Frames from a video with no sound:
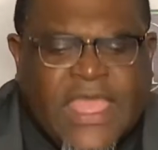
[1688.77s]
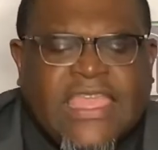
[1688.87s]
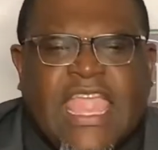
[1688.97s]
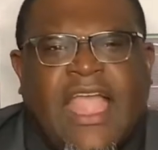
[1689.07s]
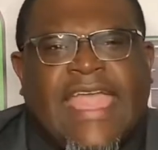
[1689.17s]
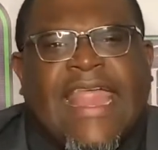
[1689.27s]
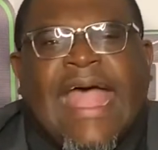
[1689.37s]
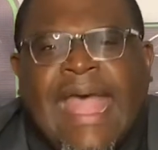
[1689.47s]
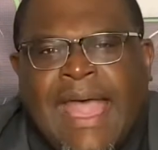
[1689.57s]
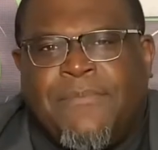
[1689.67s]
Yeah, and
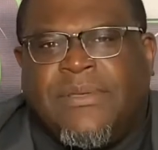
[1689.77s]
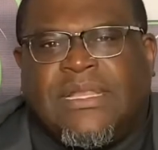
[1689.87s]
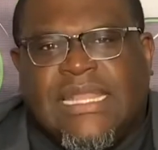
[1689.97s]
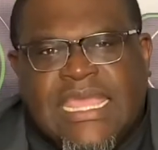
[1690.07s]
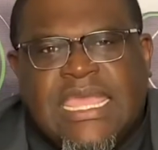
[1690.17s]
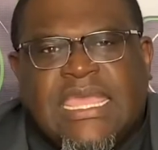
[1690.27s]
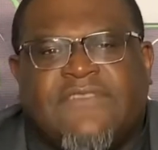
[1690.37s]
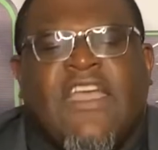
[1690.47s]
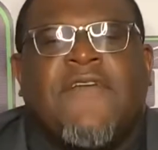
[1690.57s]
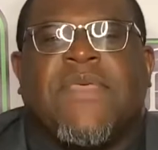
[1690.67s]
I
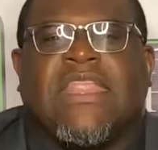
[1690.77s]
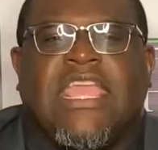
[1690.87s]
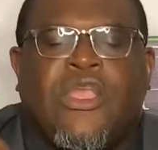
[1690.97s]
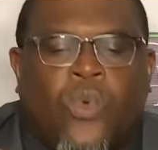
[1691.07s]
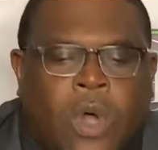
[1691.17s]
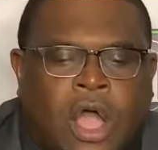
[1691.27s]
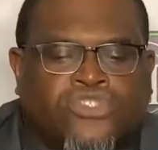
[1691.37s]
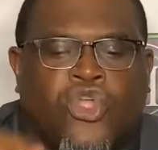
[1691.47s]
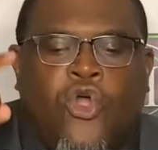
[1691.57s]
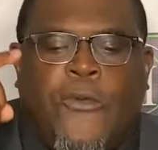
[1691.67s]
believe that he
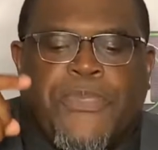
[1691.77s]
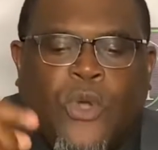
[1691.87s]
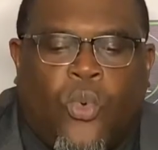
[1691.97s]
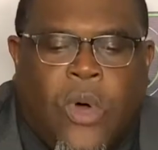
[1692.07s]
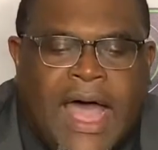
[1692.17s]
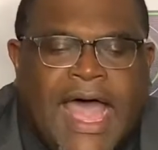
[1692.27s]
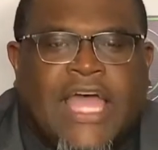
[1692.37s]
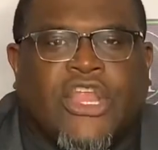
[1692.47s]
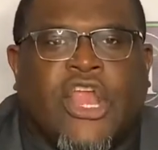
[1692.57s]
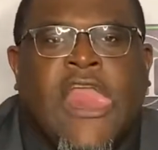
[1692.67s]
walked on the
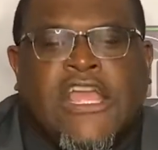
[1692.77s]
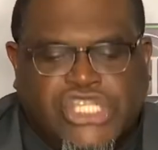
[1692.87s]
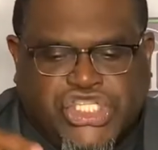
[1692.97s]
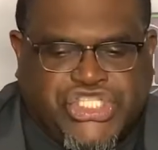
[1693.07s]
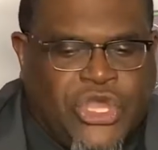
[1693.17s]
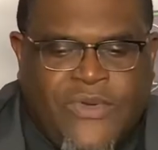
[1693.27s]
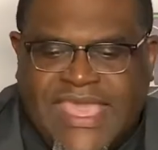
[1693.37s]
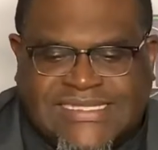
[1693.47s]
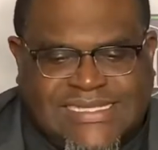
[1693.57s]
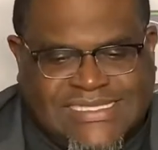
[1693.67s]
water to show
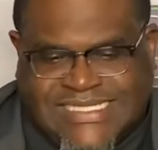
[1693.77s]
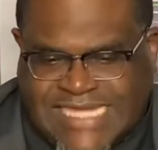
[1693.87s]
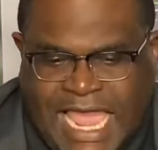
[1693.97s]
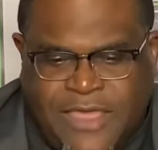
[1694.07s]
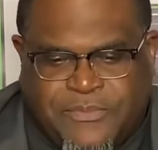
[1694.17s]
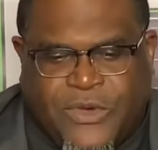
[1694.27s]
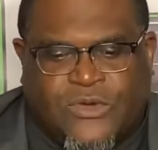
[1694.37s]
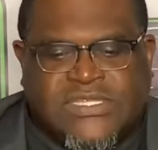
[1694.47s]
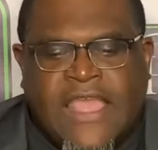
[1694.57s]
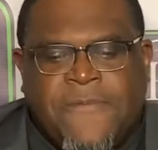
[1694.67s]
his
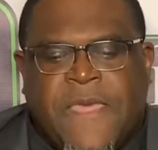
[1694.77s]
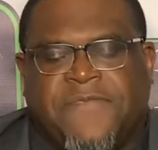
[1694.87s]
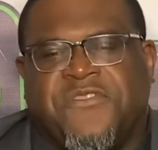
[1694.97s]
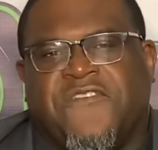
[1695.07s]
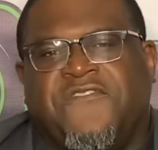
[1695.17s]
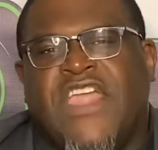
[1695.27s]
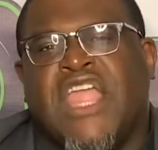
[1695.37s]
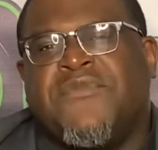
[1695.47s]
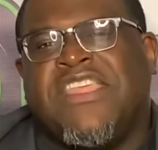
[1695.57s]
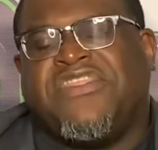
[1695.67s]
disciples that the
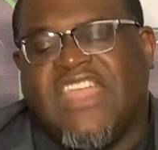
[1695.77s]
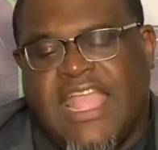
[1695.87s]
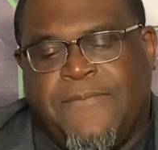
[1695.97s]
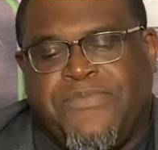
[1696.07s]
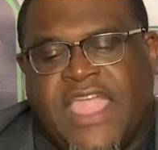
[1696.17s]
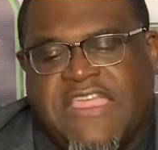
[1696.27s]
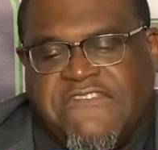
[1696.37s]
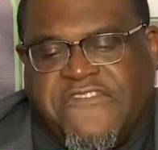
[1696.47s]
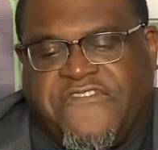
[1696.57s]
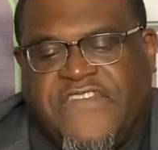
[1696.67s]
very thing they
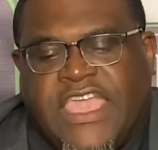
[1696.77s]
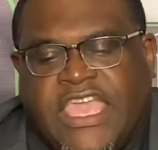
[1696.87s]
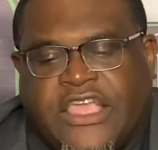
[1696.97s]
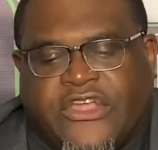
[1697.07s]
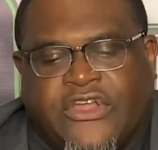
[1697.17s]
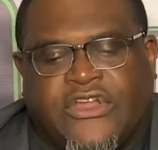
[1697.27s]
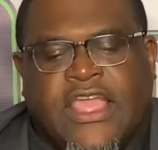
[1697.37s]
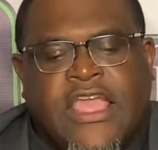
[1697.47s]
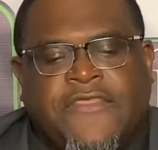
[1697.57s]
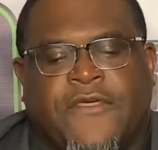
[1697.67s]
feared,
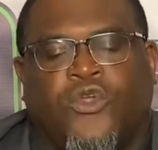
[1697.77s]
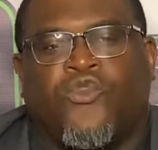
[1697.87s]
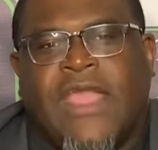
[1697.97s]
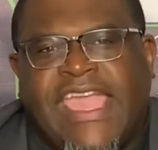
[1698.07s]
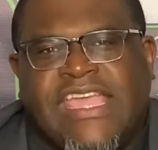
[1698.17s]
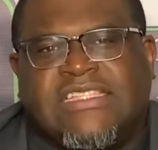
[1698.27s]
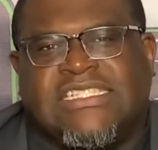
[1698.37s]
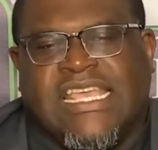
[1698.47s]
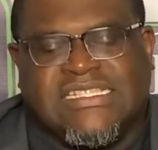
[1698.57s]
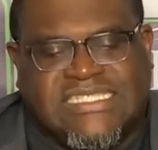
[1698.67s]
the
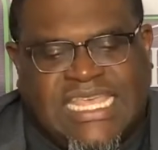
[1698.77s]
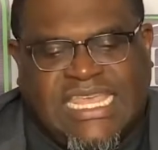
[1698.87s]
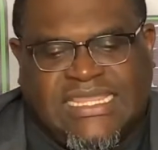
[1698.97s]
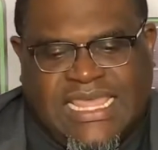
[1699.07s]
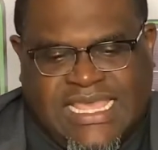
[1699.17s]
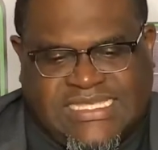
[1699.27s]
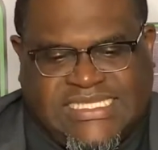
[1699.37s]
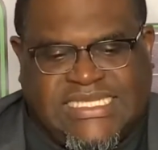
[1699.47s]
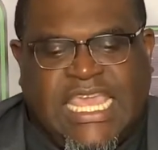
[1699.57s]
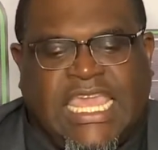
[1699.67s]
raging, seething
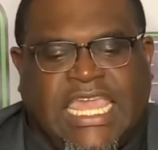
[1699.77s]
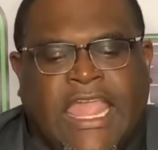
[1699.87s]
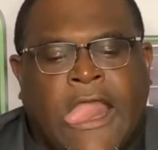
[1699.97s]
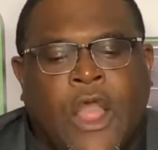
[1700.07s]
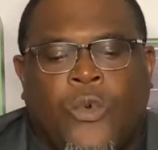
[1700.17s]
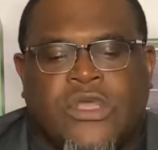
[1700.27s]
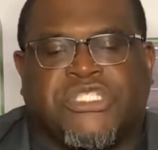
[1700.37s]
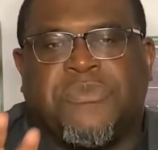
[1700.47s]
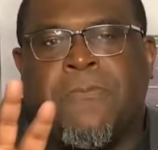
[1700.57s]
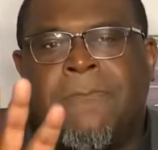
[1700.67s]
sea, was
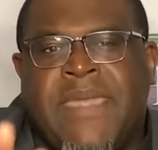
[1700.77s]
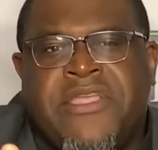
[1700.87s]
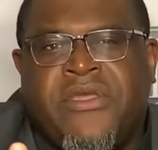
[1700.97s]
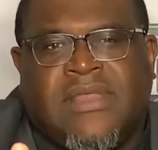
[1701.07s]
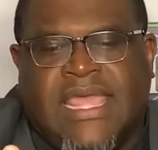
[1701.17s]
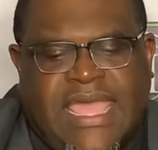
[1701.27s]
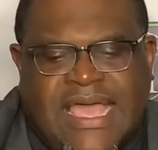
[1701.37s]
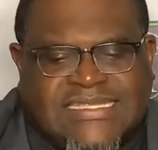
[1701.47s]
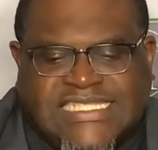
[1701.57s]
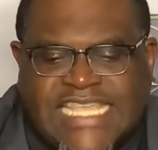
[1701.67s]
merely
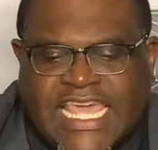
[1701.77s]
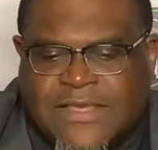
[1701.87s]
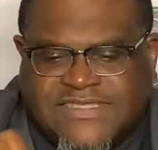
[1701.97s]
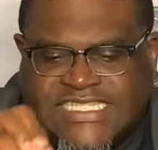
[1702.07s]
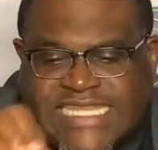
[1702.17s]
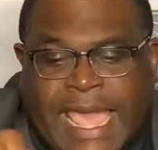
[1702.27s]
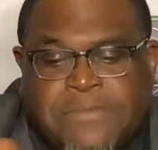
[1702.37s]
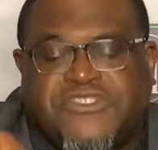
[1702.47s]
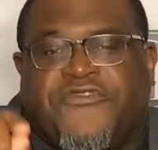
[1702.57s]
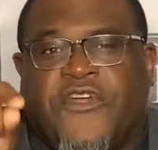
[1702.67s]
a set of
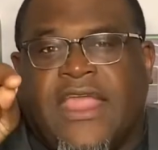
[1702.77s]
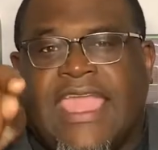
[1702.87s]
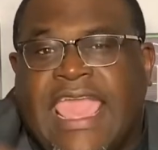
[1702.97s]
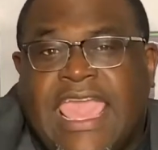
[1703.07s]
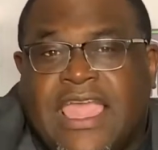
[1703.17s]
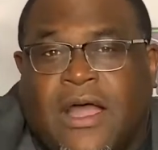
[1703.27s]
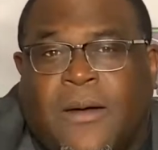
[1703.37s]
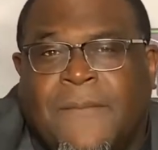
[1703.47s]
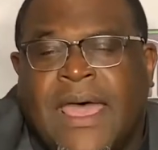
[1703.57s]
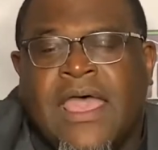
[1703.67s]
steps for
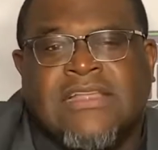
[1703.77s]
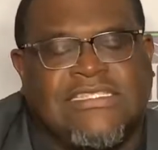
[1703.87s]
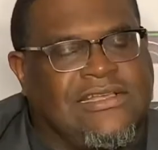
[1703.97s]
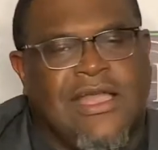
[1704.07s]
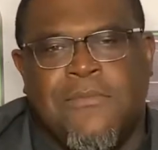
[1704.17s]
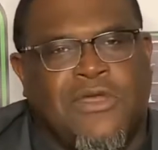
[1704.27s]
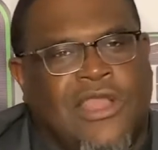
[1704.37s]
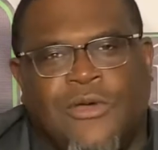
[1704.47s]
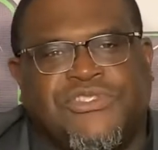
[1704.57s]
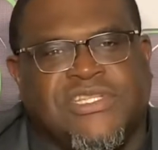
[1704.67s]
him to come
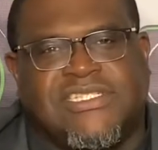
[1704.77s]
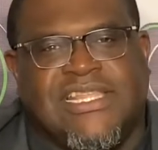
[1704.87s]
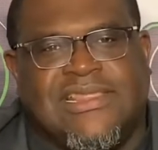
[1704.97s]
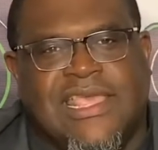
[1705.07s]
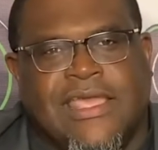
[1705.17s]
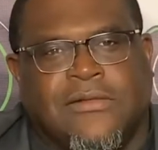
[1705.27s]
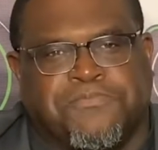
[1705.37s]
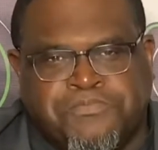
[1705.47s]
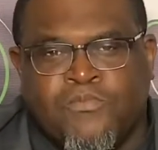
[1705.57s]
closer to them.